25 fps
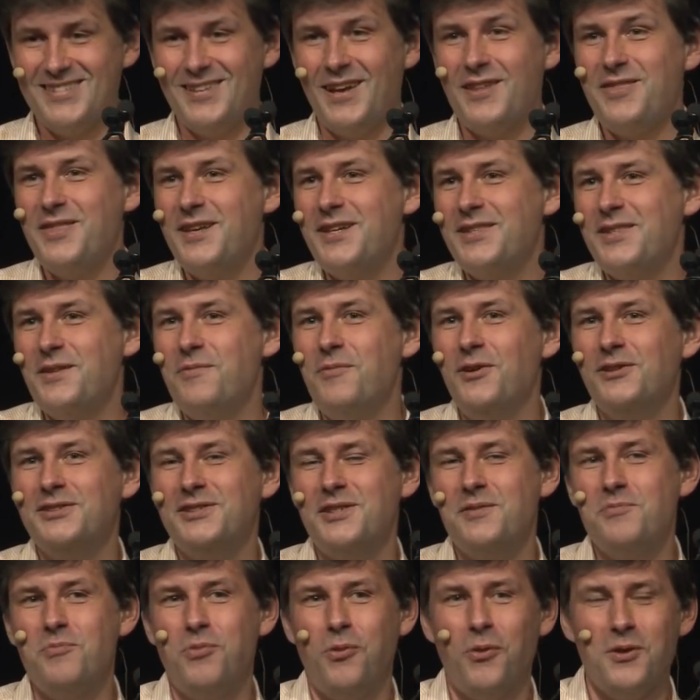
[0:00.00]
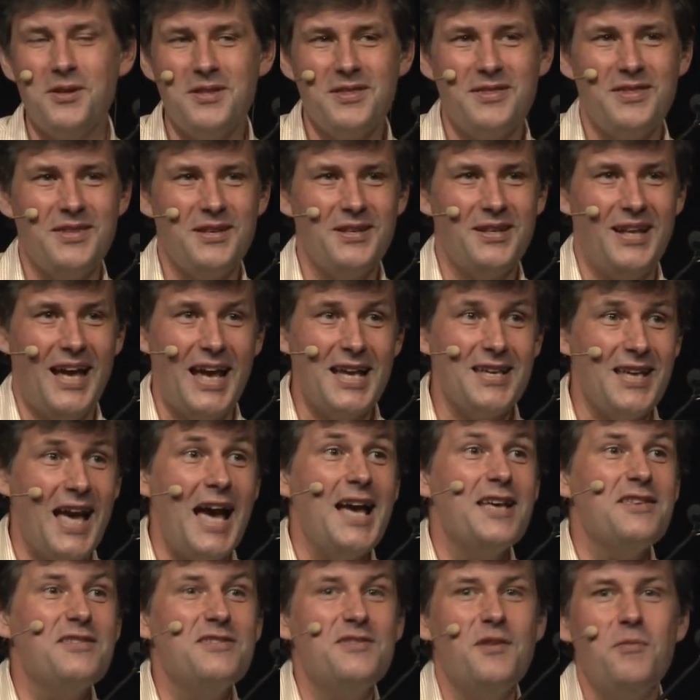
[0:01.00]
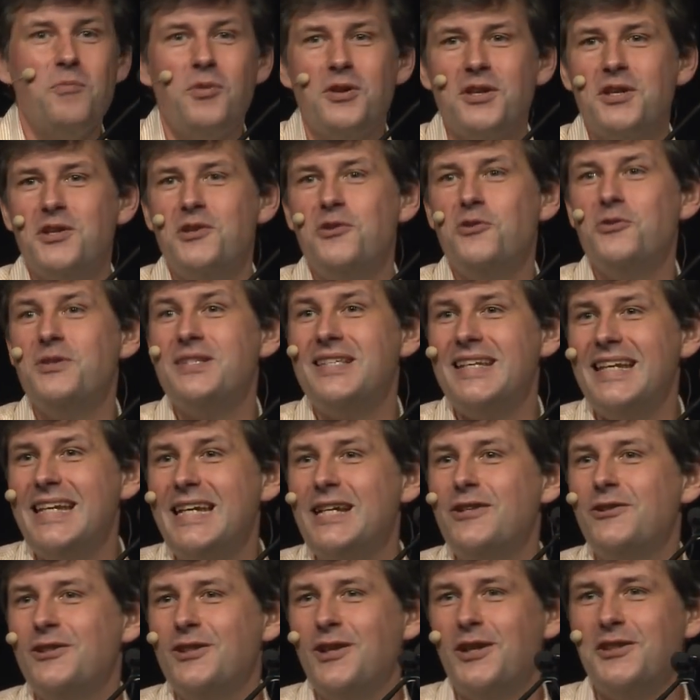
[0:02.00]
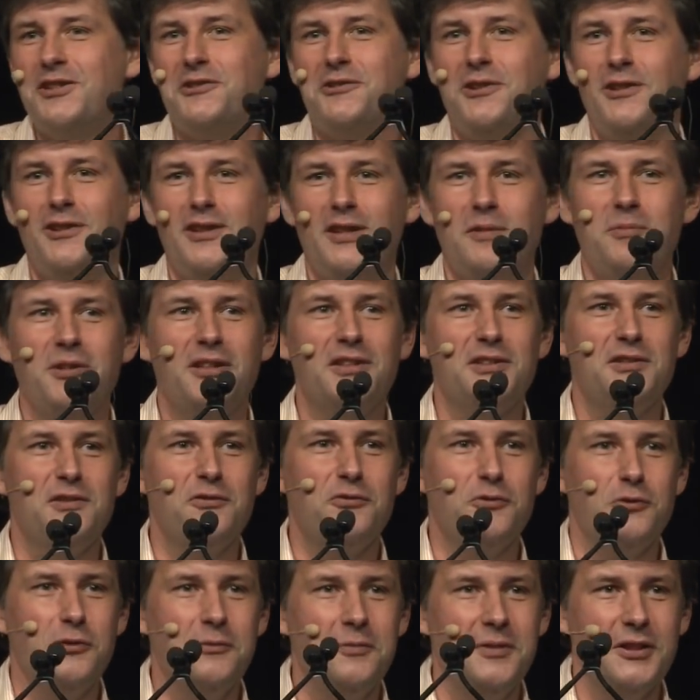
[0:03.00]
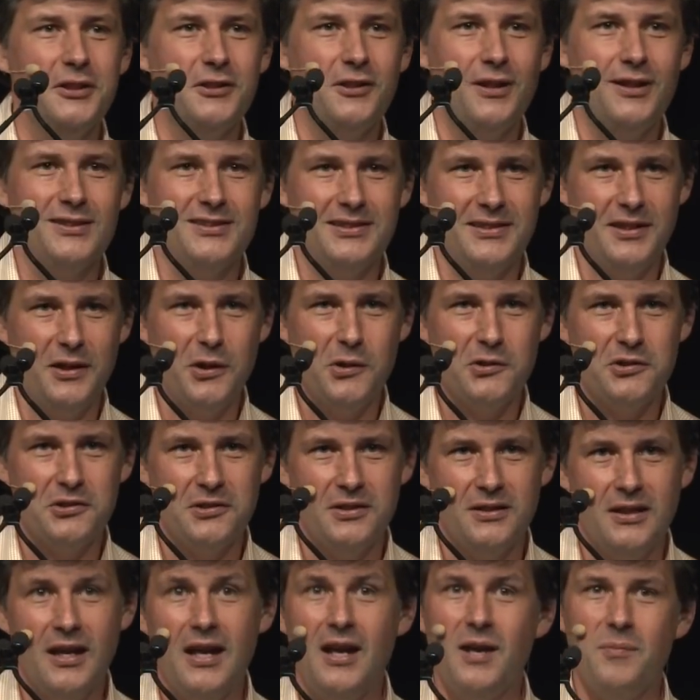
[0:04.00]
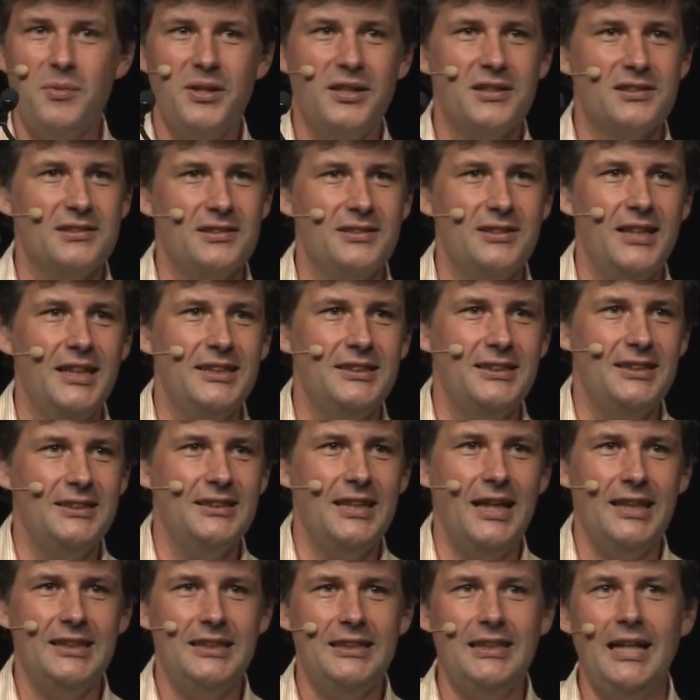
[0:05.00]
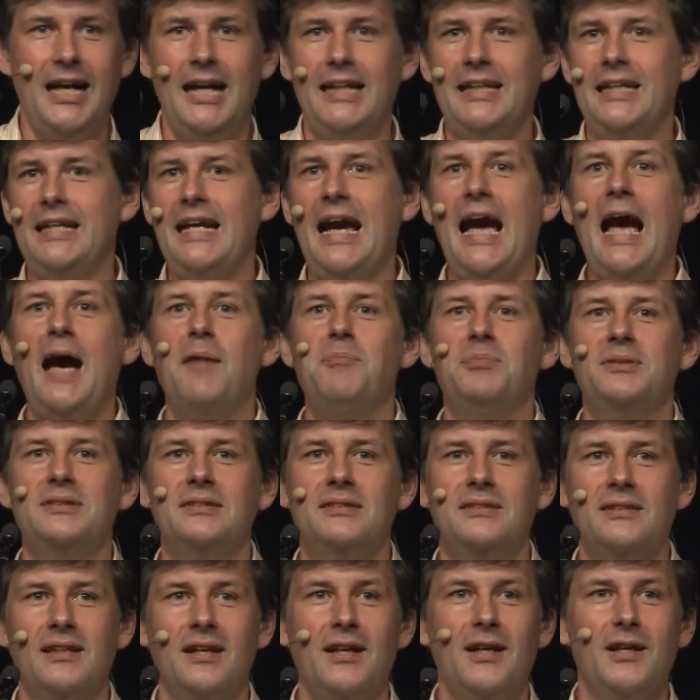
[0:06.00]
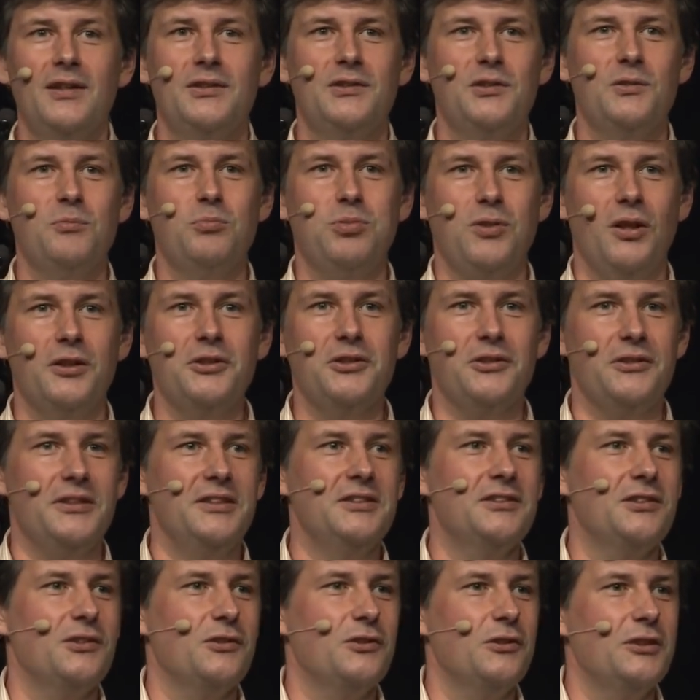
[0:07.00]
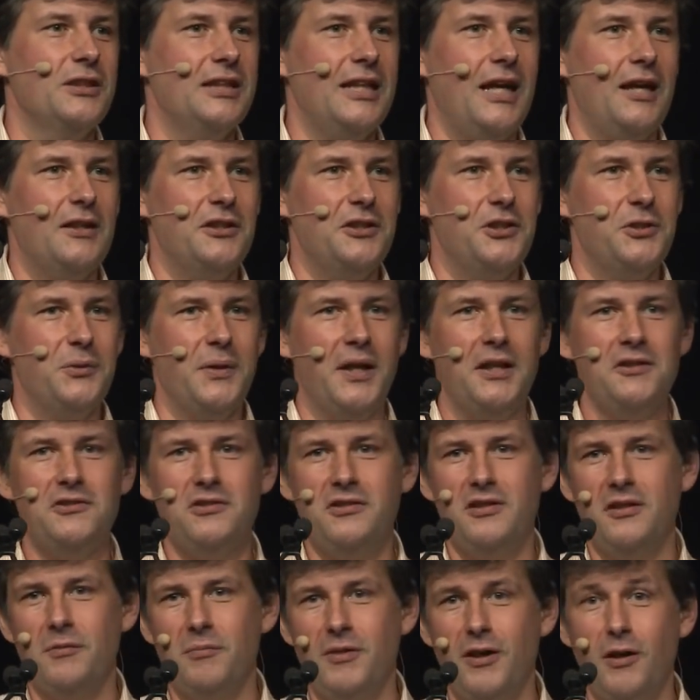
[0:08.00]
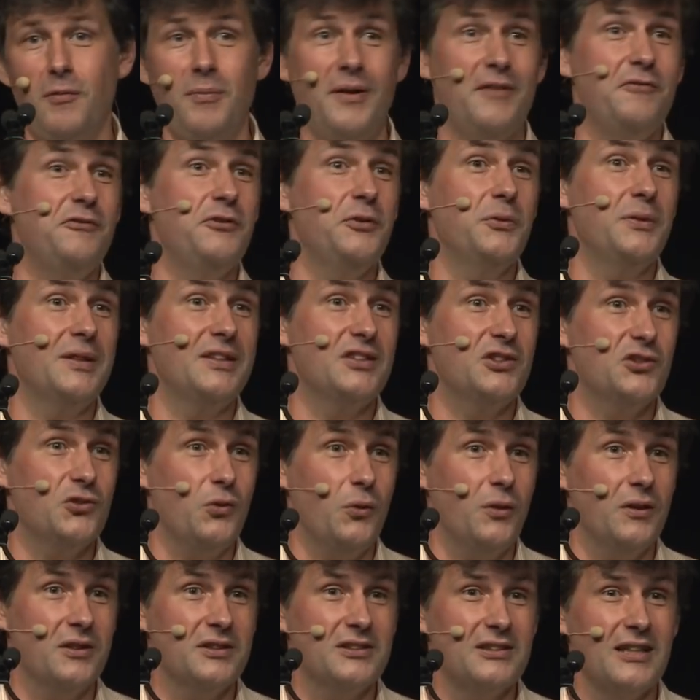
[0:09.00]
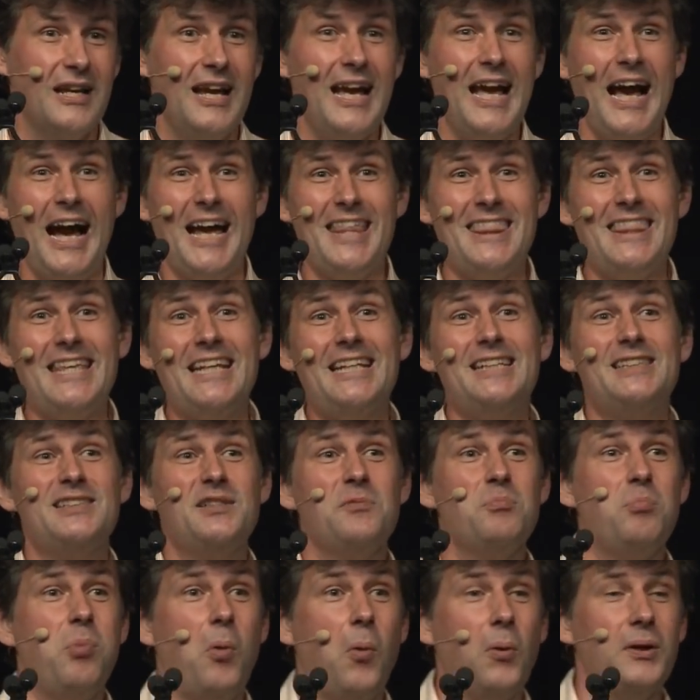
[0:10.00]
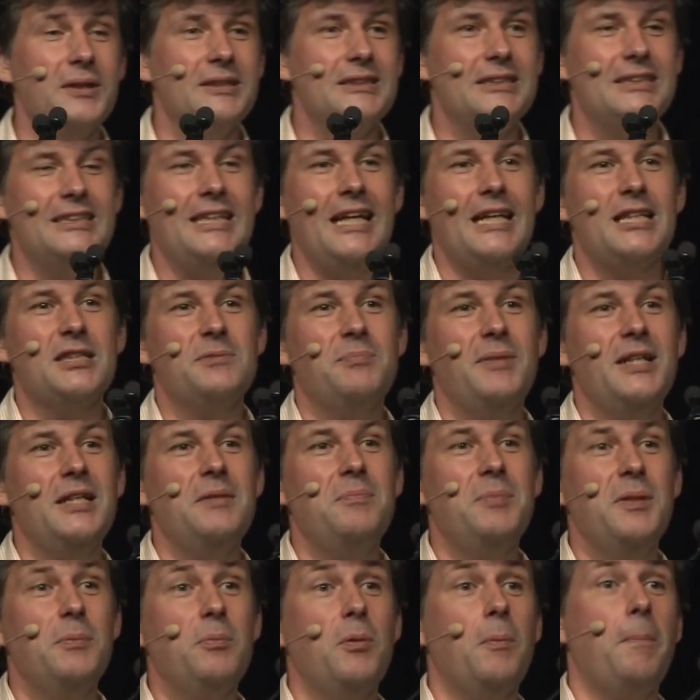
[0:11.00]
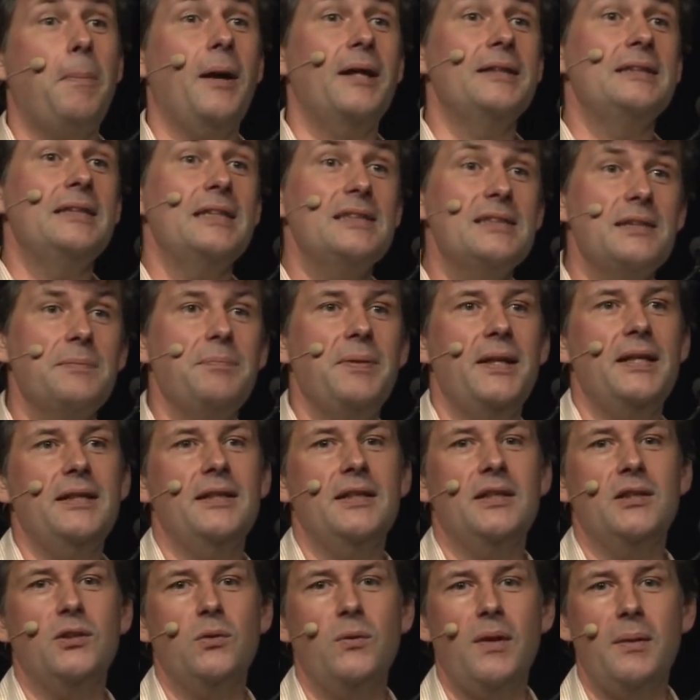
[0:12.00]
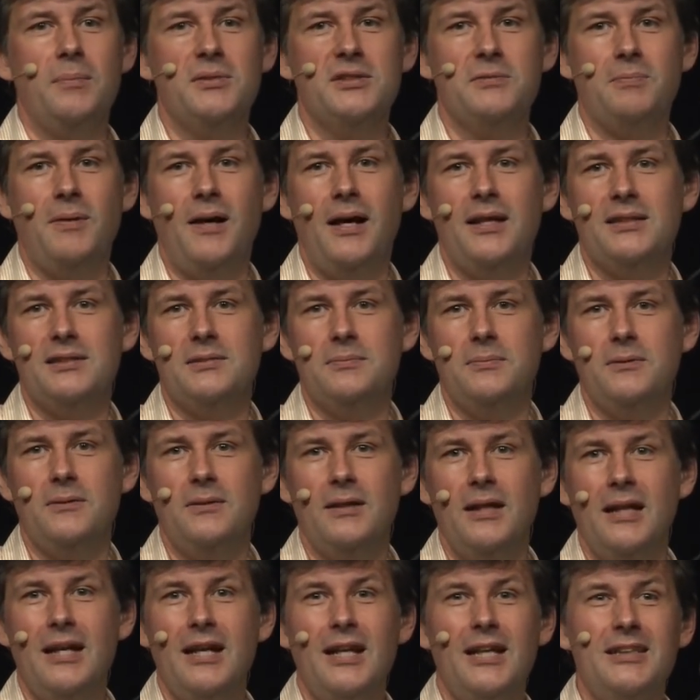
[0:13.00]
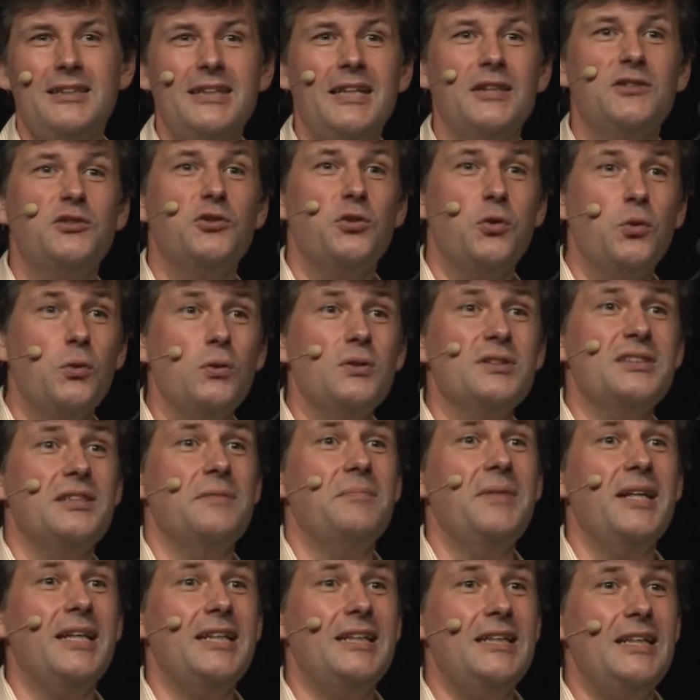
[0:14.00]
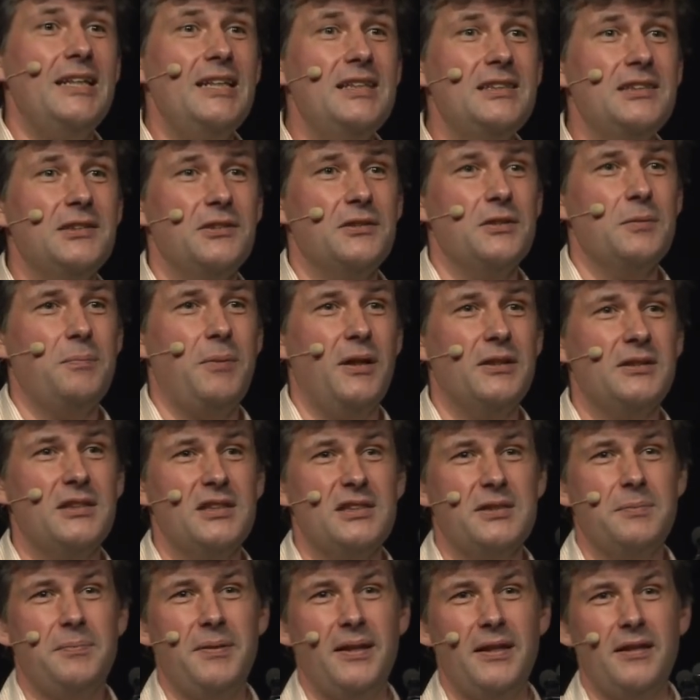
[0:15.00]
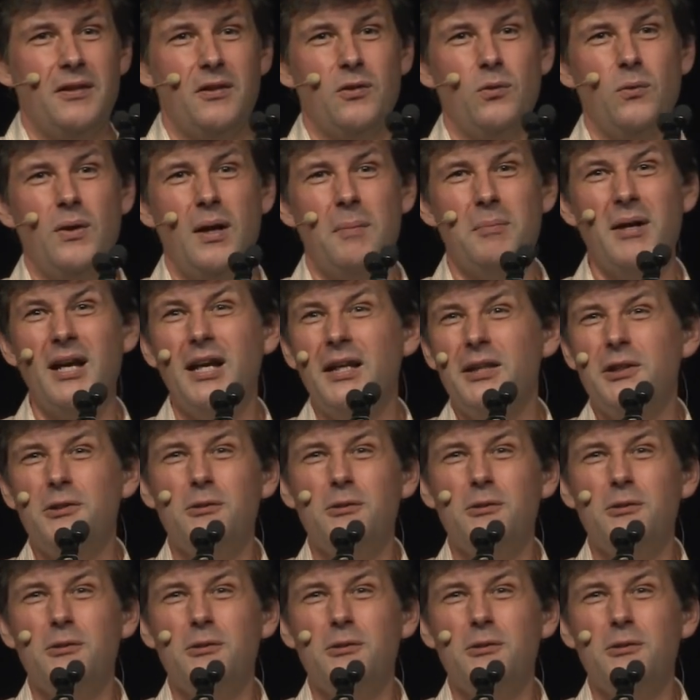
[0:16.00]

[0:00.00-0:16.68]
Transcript: I think the most important thing, as, as, somebody who is here in Australia, because you flew me across the ocean, because in 1999 I happened to blunder into learning how to do HTML by viewing source, I think it's important to get as many people participating in the web as possible, to get tools that make it easier to participate in the web.